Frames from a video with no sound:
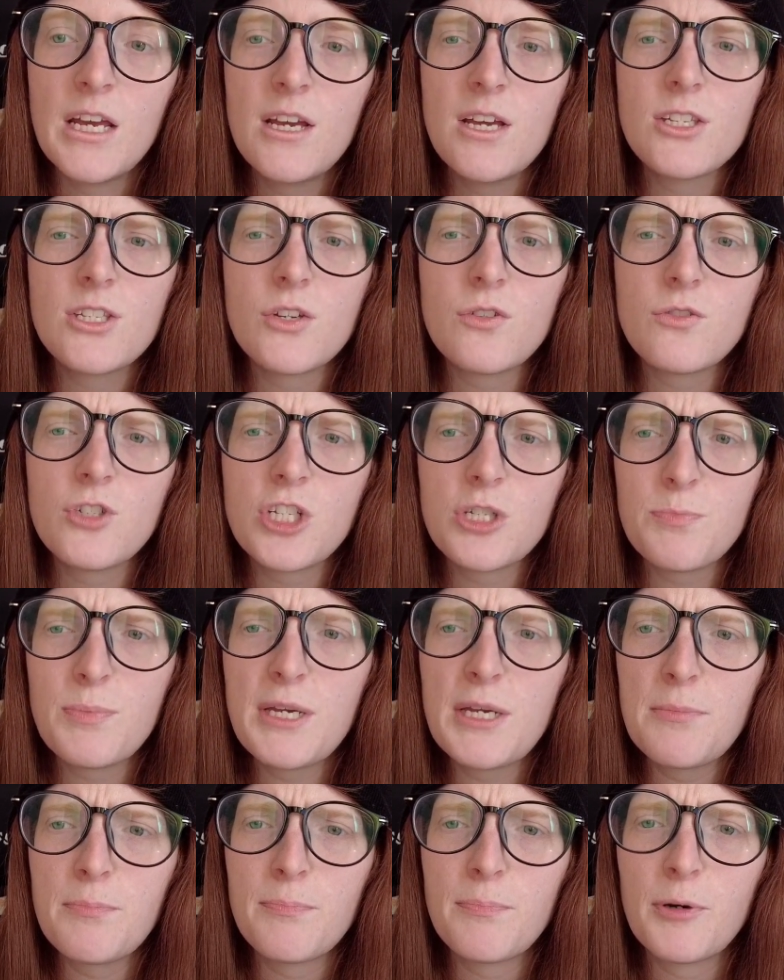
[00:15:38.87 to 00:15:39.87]
So just
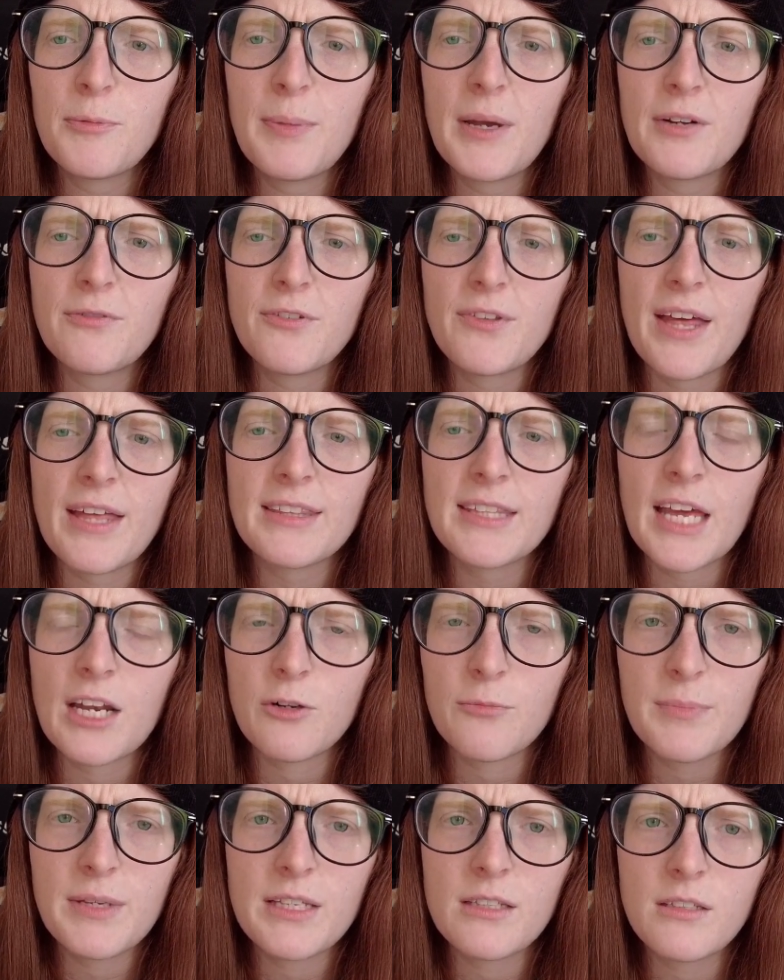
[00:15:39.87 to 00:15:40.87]
be prepared for that.
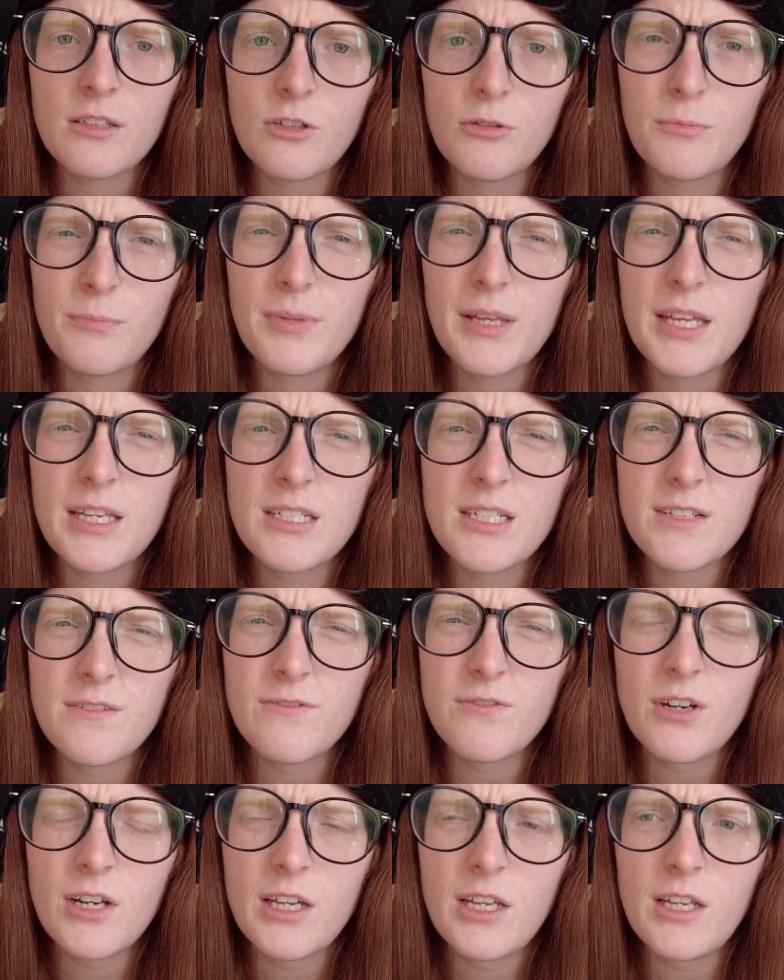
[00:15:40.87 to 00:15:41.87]
That'll be a little bit
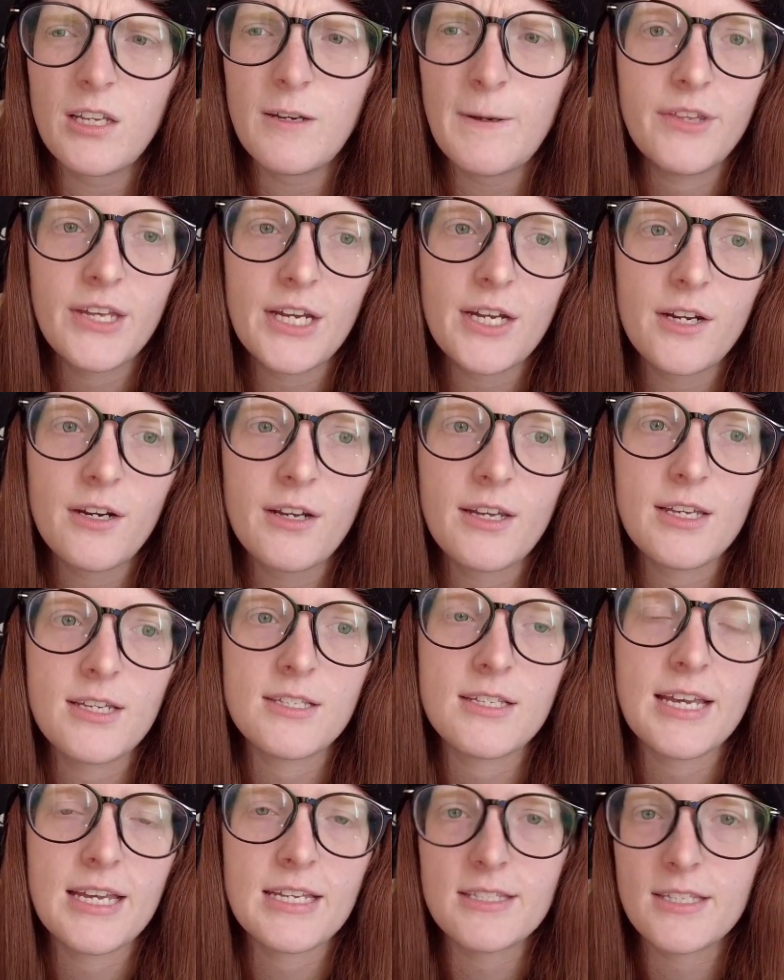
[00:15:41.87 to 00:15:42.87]
different. There
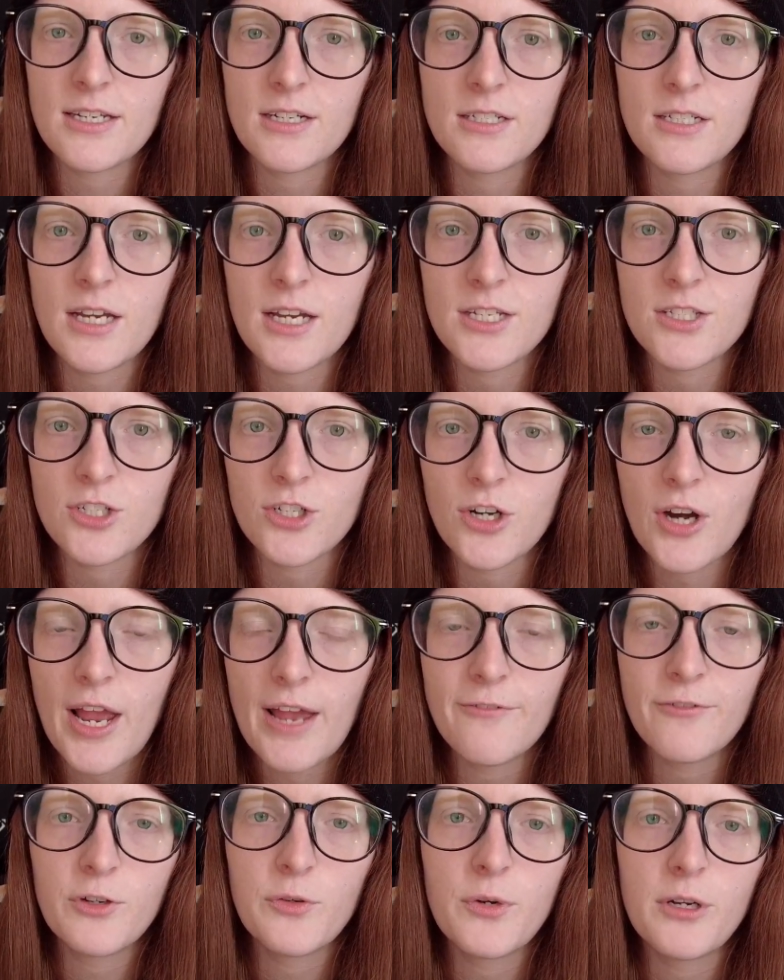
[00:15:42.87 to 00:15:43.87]
is hand sanitizer
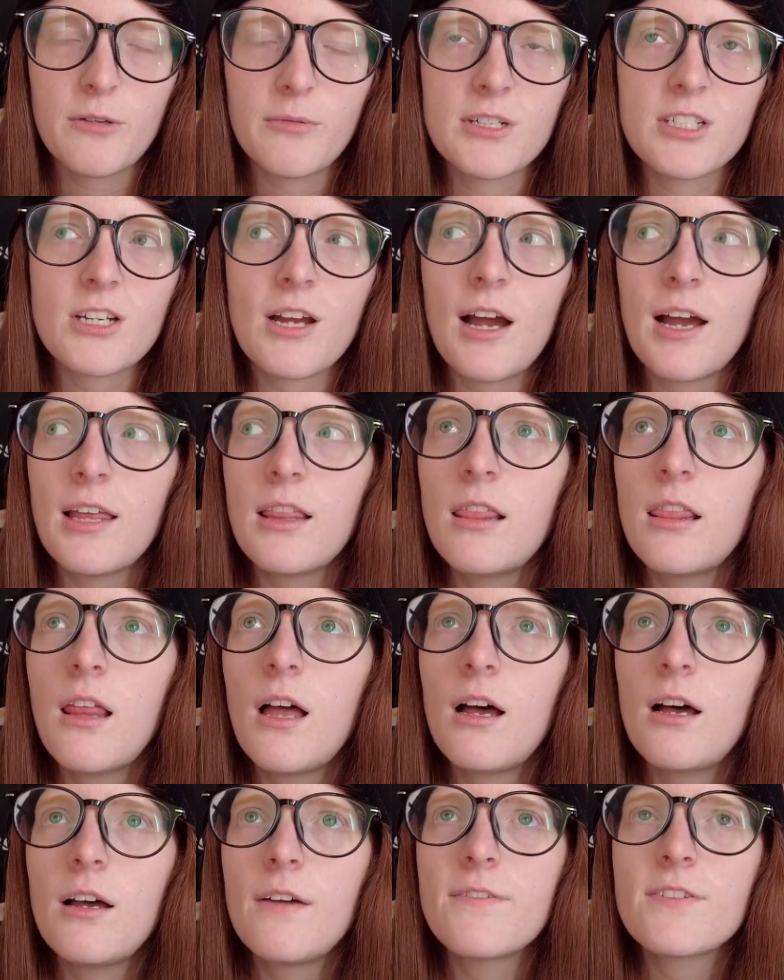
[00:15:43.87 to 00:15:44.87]
everywhere, which I
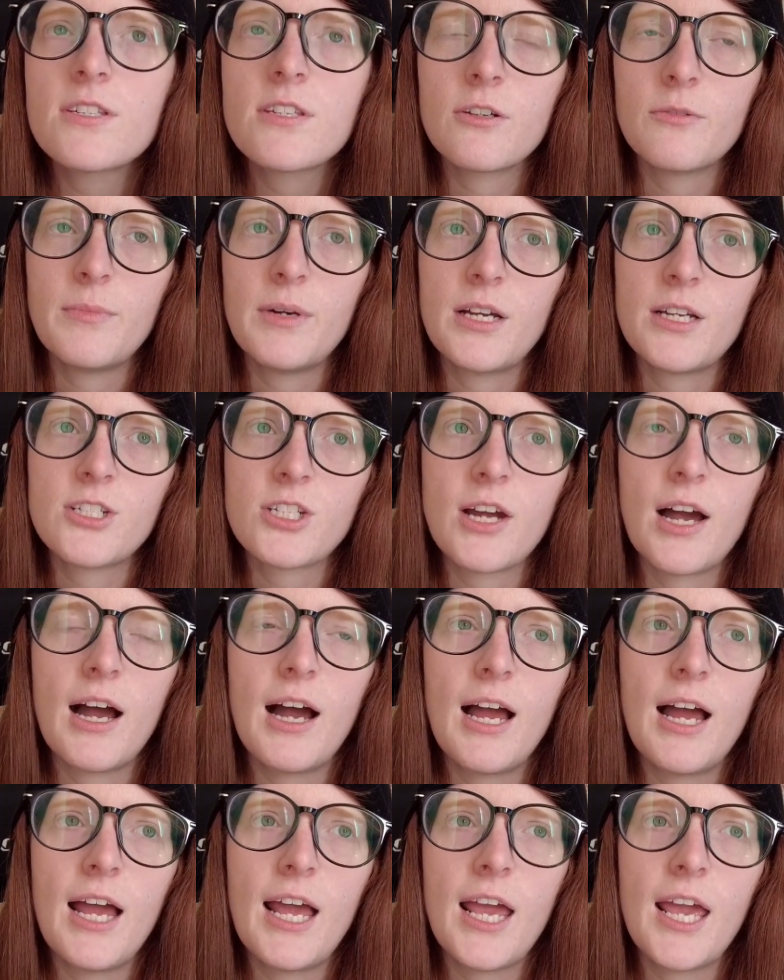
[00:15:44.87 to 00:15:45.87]
love so much.
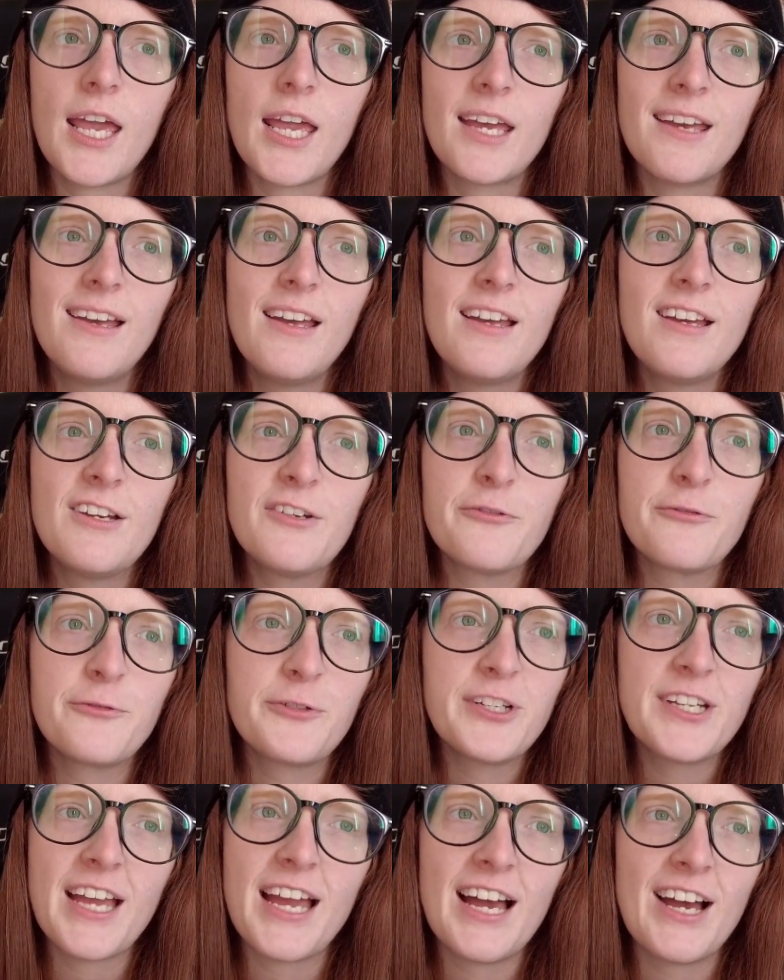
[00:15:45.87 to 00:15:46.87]
I
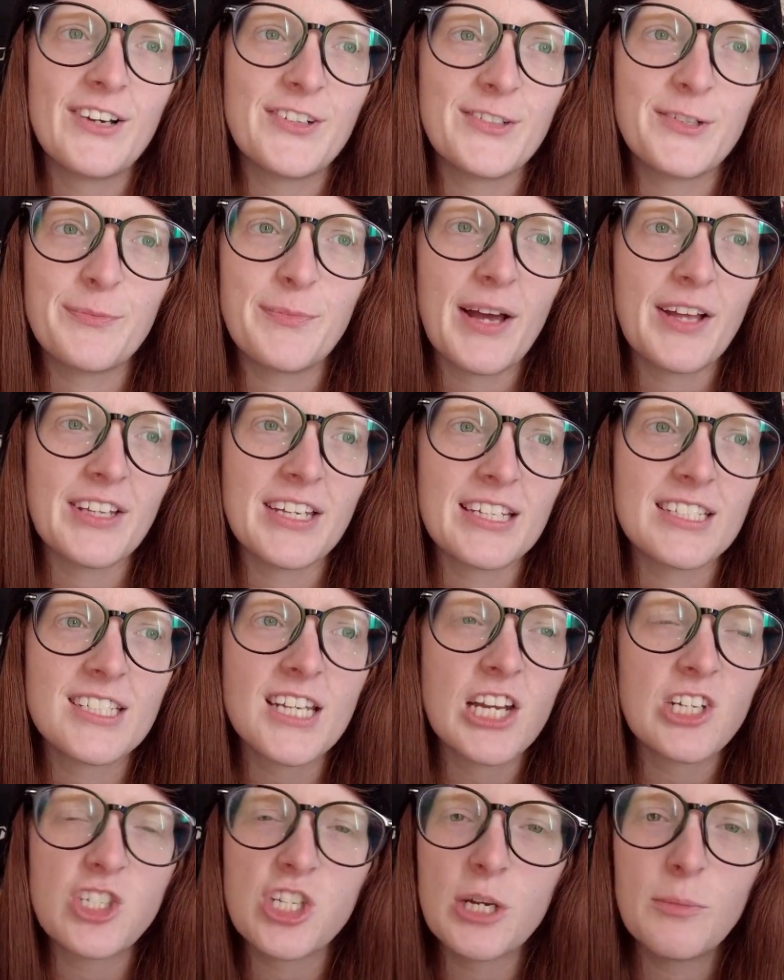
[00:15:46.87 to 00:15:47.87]
freak out about like
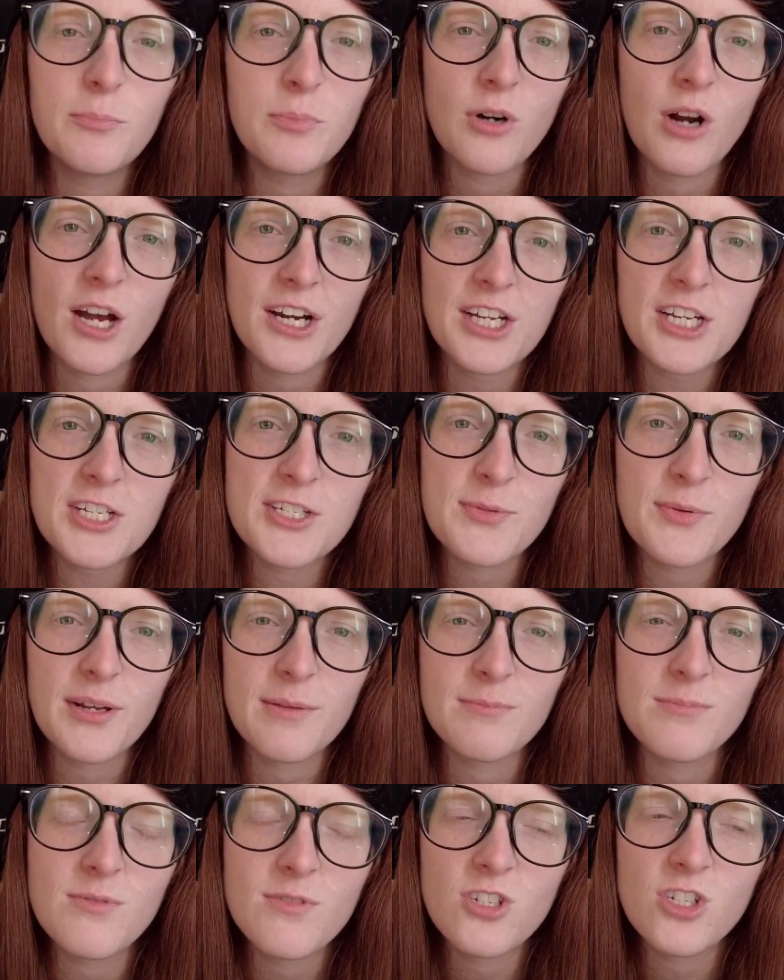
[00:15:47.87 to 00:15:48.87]
touching products when
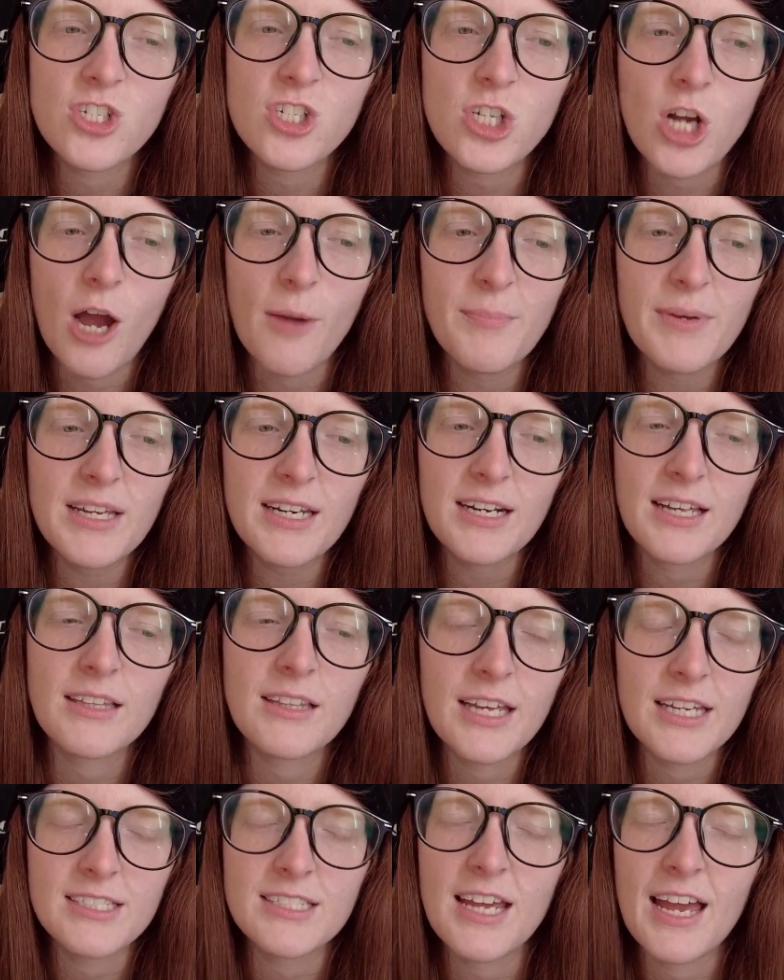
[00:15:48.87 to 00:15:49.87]
I'm shopping, and I
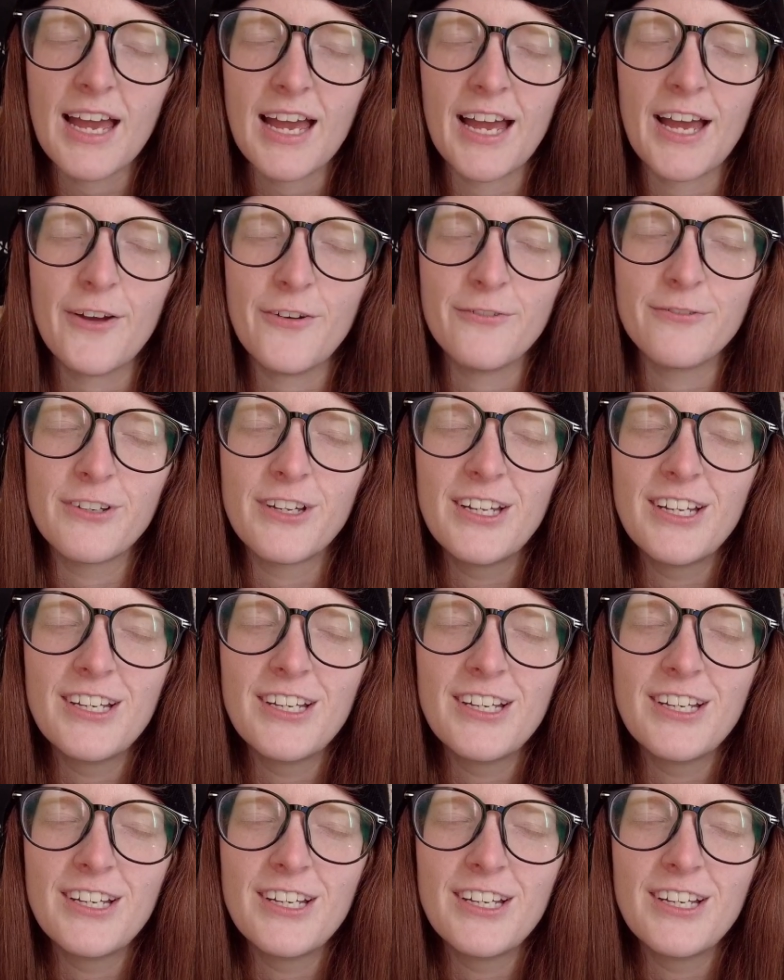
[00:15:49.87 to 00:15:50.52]
like to have